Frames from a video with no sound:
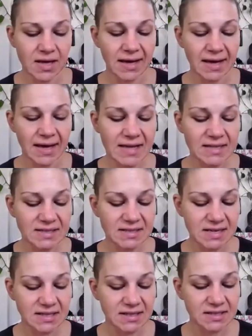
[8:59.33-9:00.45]
I
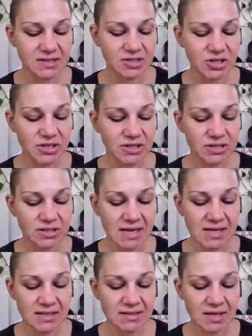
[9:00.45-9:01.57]
hesitated, then started
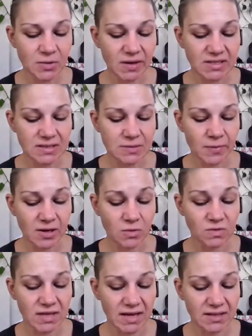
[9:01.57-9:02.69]
taking down my own
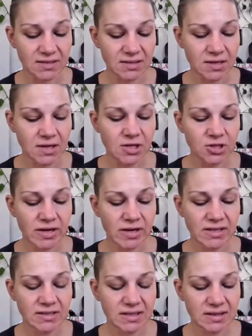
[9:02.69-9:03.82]
tent,
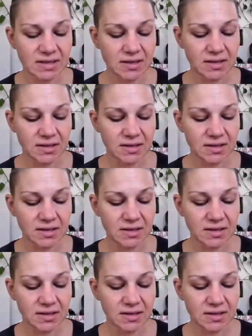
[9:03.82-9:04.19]
trying to think.